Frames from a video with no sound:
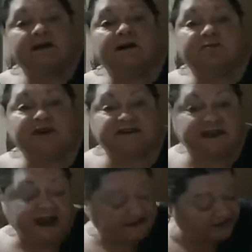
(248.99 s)
Breast
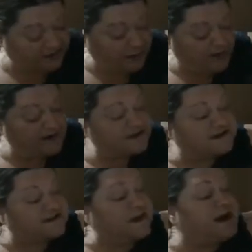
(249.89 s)
Cancer
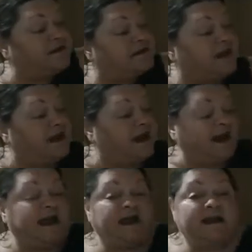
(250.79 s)
Awareness Month,
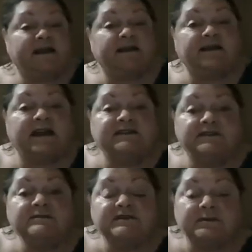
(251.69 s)
and I
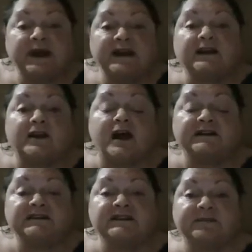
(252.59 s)
do donate a
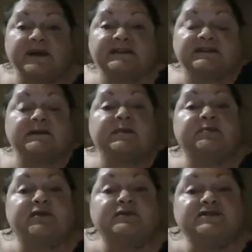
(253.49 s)
lot to the Pink Slipper
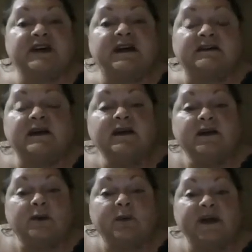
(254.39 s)
Project,
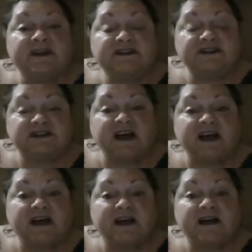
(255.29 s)
which
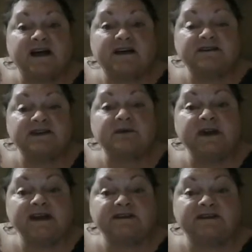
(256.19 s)

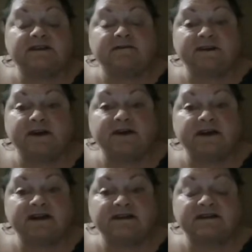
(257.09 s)
donates to
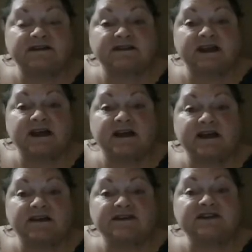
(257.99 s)
various
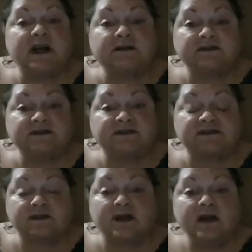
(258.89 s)

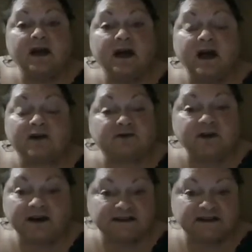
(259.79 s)
shelters
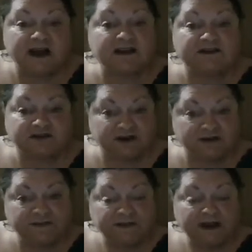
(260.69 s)
across the country.
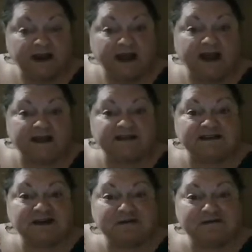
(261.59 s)
And
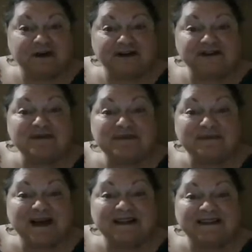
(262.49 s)
so for October
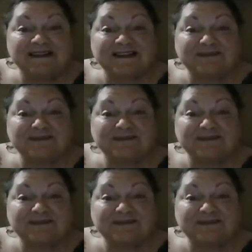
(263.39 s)
month,